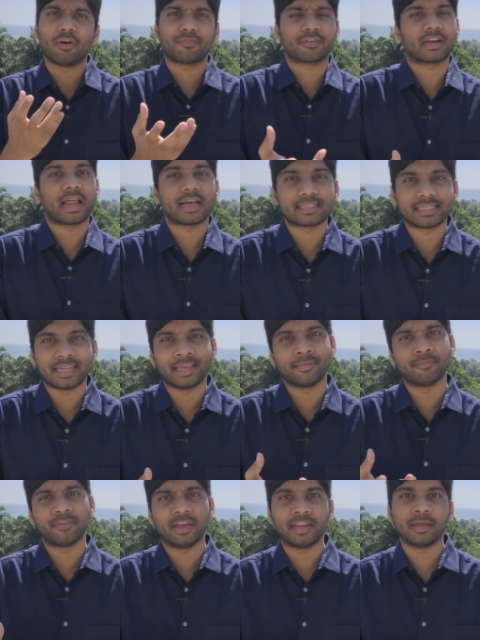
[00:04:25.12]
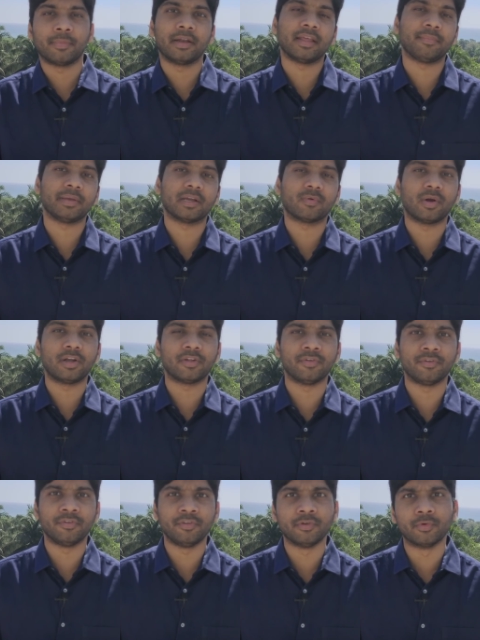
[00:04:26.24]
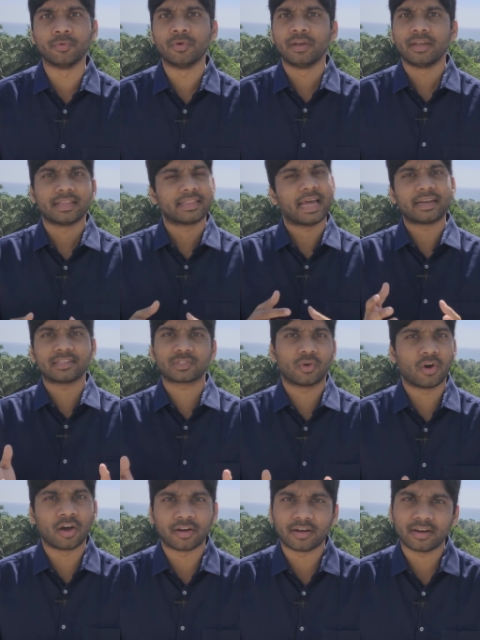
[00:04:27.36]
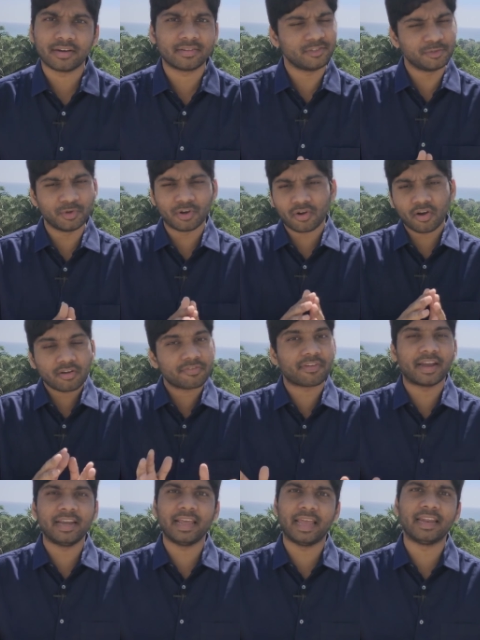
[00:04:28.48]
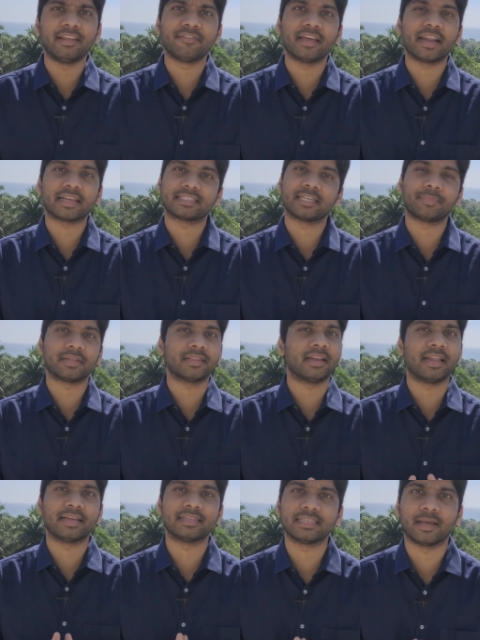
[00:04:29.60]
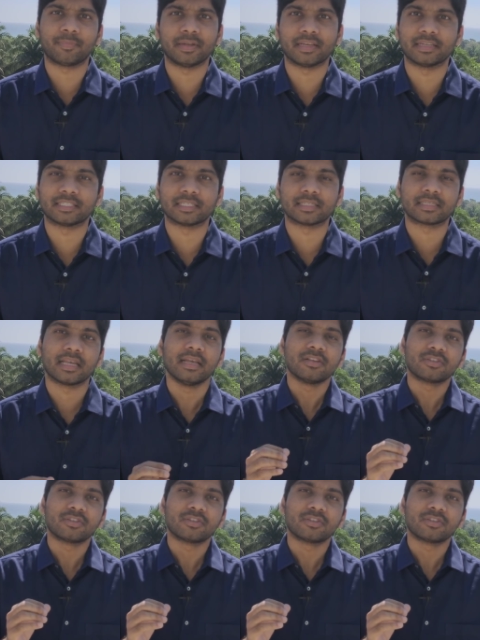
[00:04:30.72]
of class name, variable name equal to new, that is gone. You will not find anywhere except in the legacy applications.